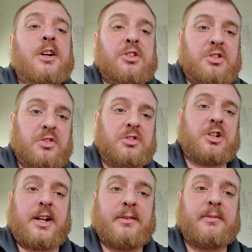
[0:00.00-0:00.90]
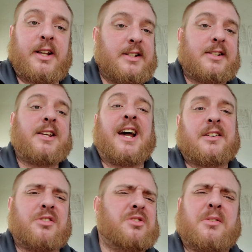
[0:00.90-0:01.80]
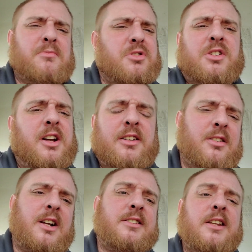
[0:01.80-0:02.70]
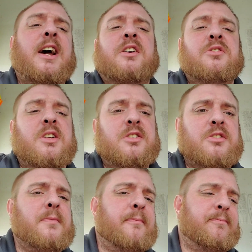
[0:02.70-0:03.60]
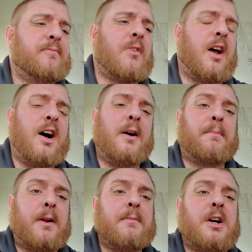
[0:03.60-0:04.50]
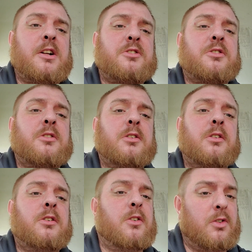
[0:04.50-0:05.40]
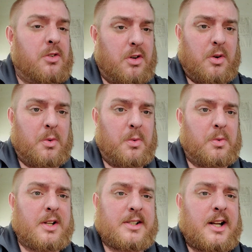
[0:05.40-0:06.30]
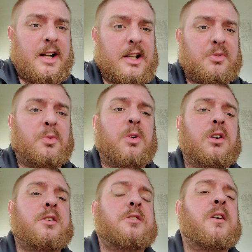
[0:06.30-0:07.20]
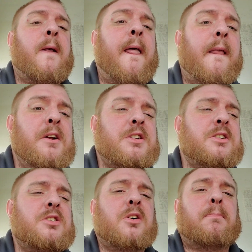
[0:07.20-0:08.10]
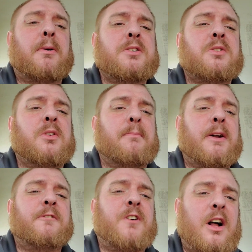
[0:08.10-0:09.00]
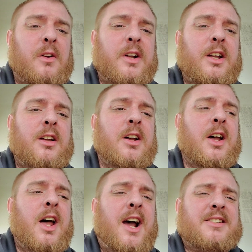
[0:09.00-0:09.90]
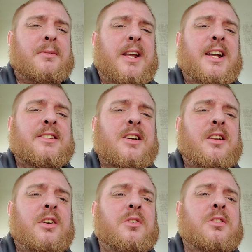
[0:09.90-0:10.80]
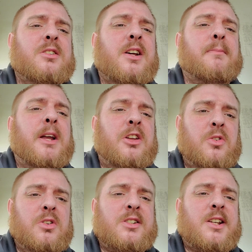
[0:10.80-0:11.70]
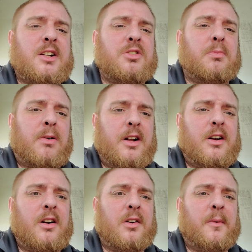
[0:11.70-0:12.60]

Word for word: to try to get sex or some shit. That's the accusation. Uh, pretty much, no, that's not how this works. Just because you're a person with a big following and somebody hits on you does not make you the sexual predator.